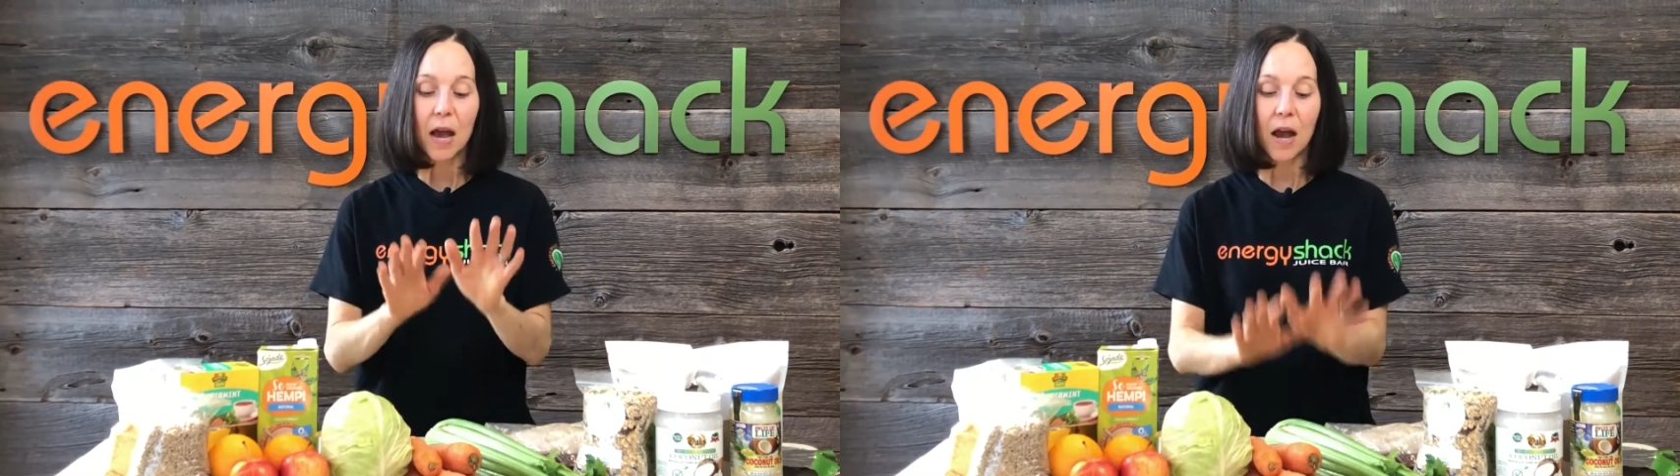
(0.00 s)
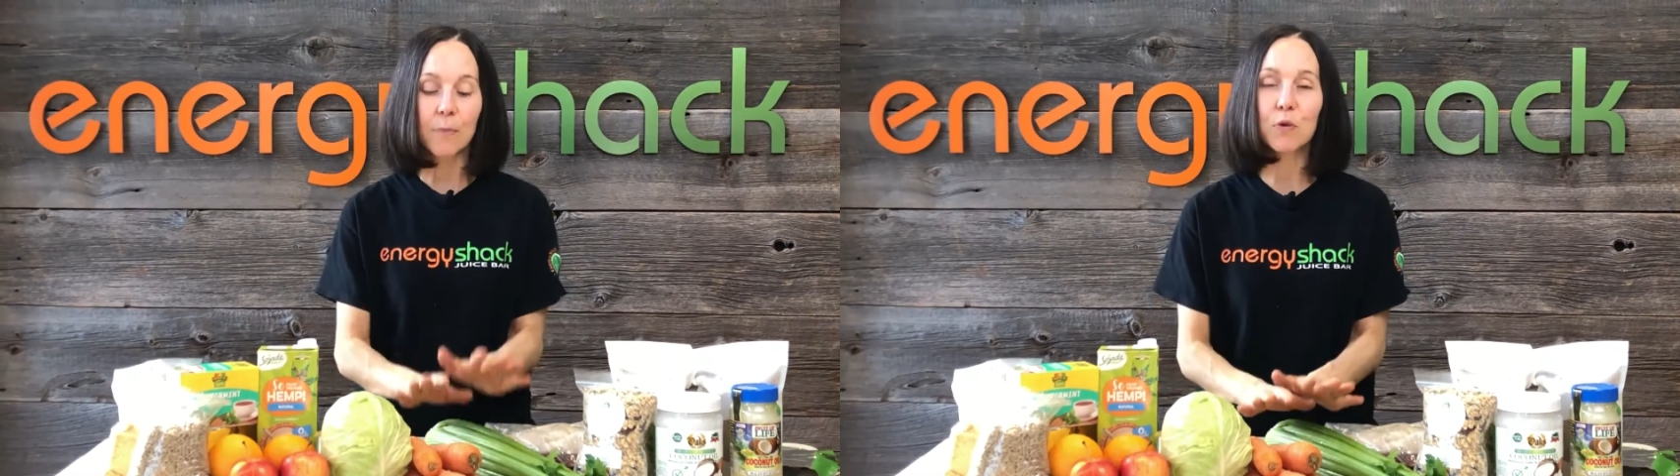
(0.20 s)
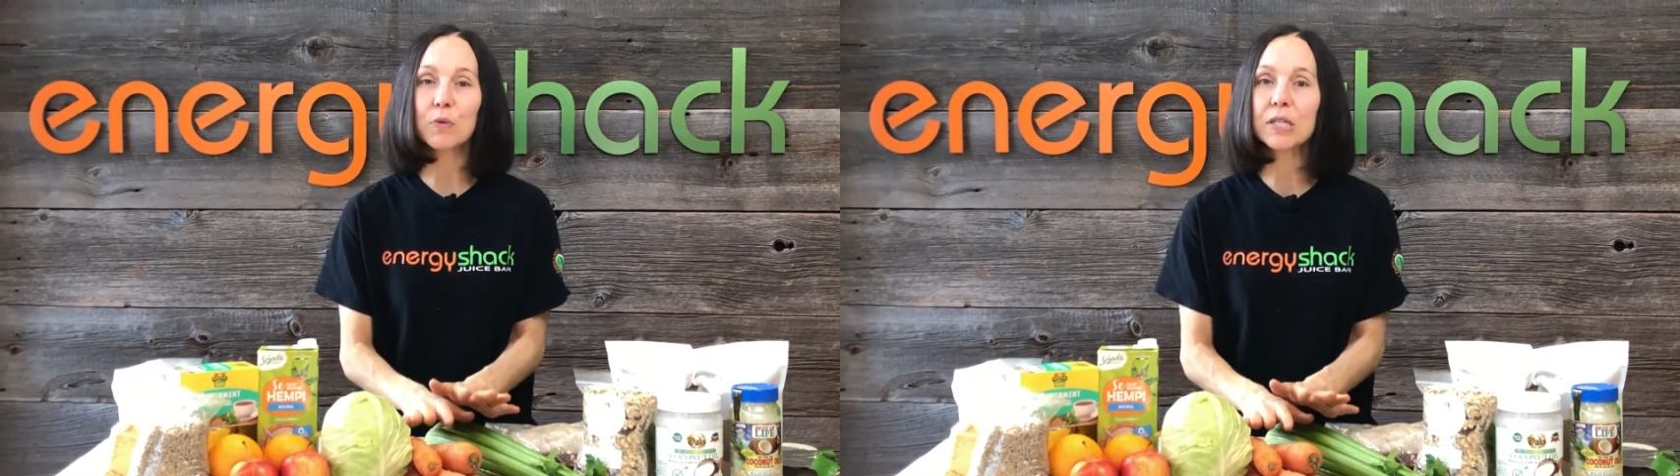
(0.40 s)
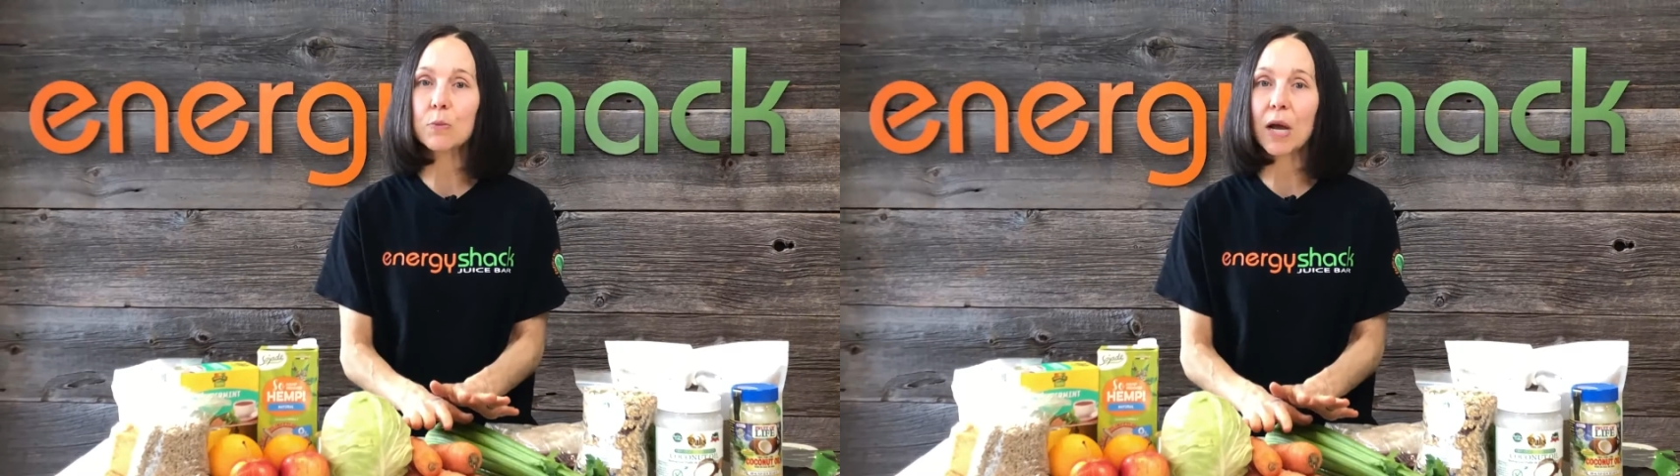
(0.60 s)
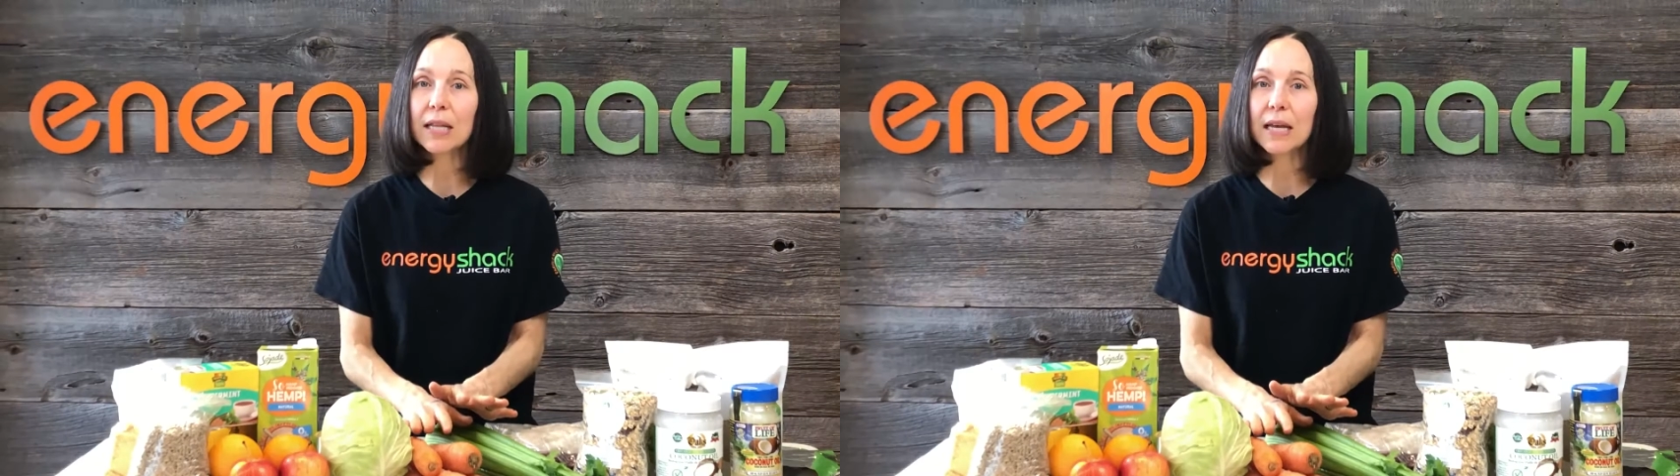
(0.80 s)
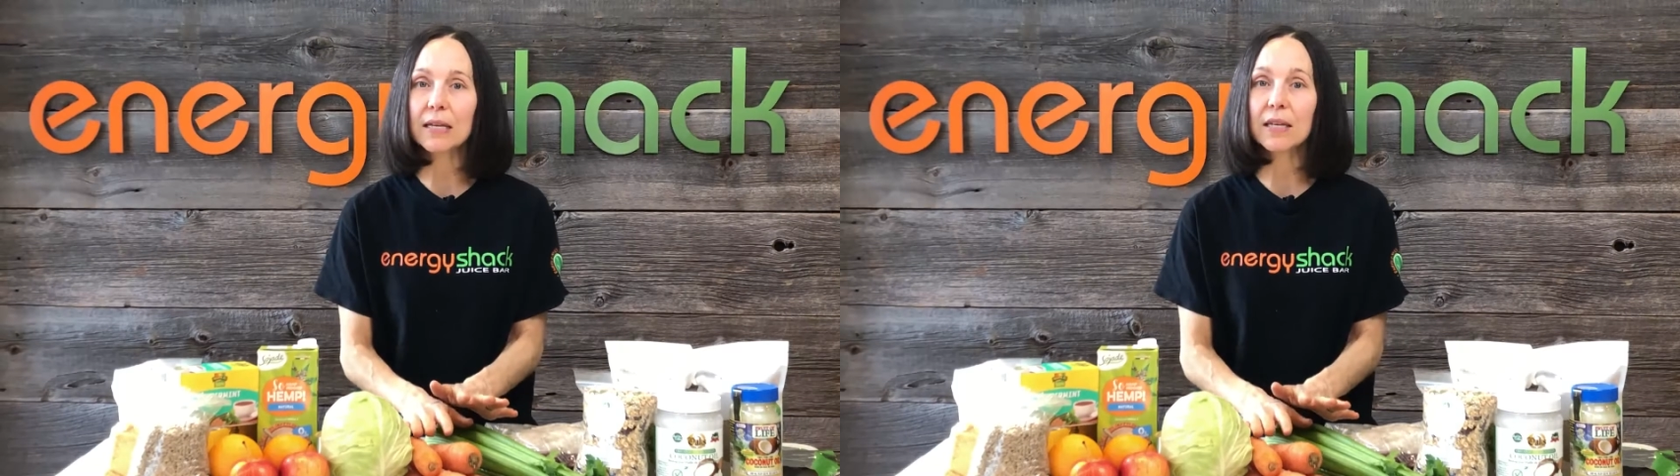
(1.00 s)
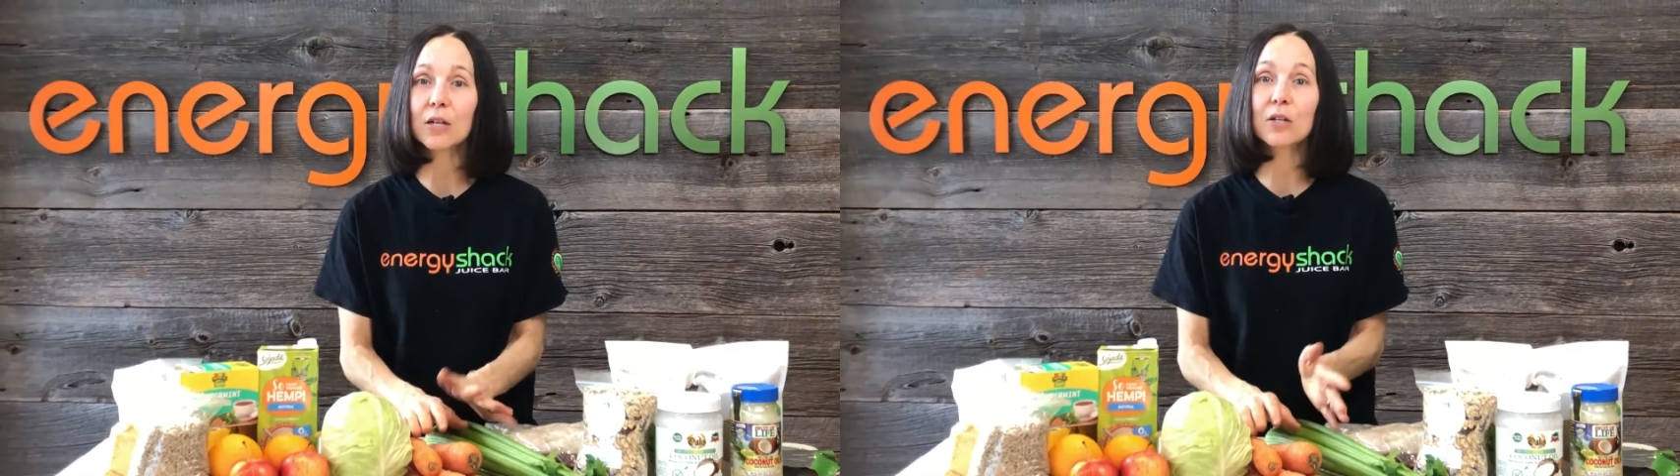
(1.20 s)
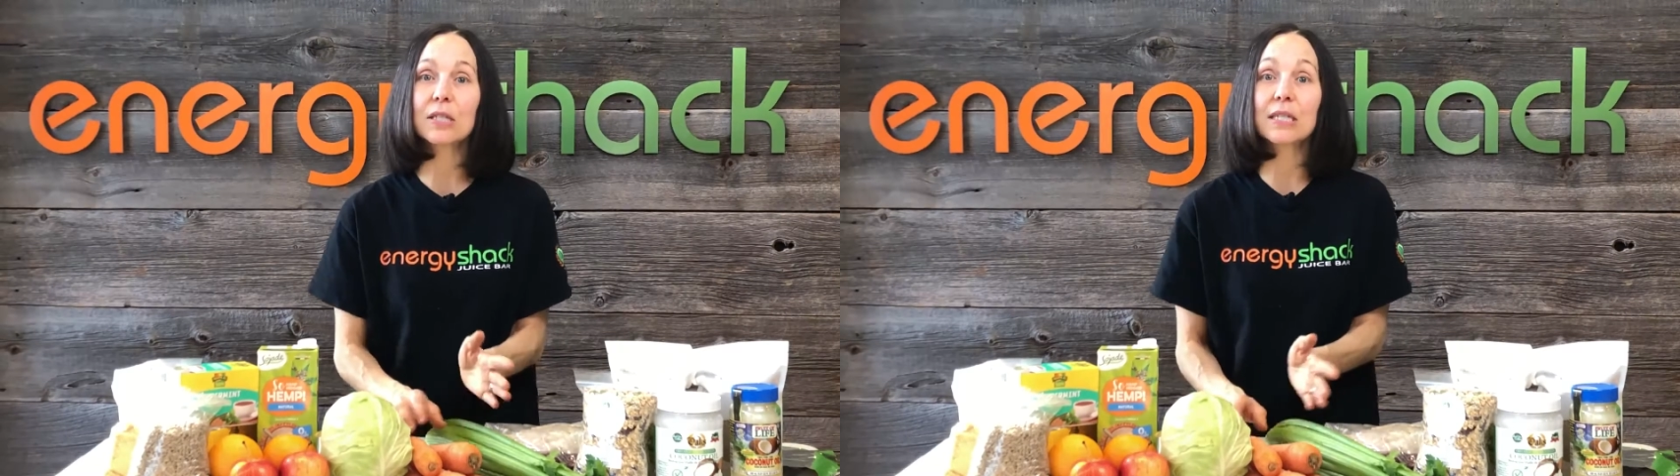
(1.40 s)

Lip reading: The reason why I like carrots,